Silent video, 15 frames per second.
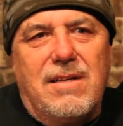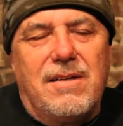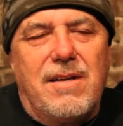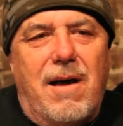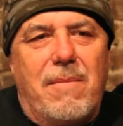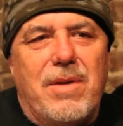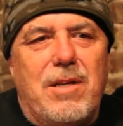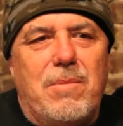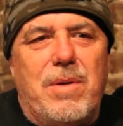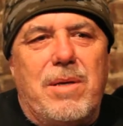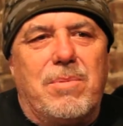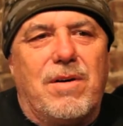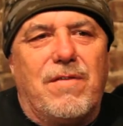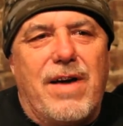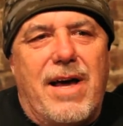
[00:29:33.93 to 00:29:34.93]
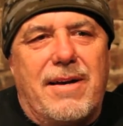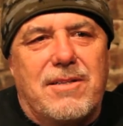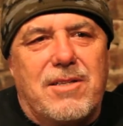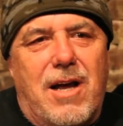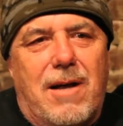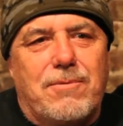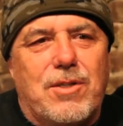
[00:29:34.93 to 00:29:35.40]
not many people have had
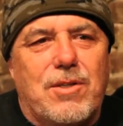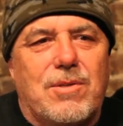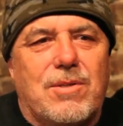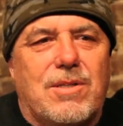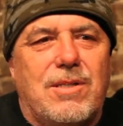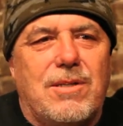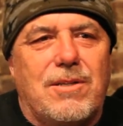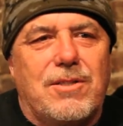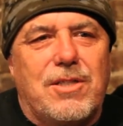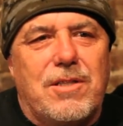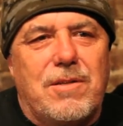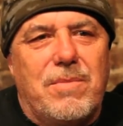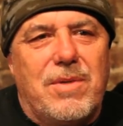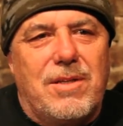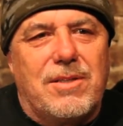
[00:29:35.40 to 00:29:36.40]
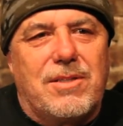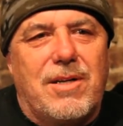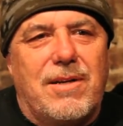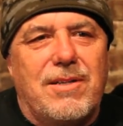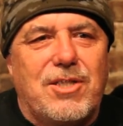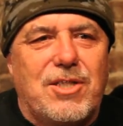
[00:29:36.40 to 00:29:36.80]
a top secret clearance in the military,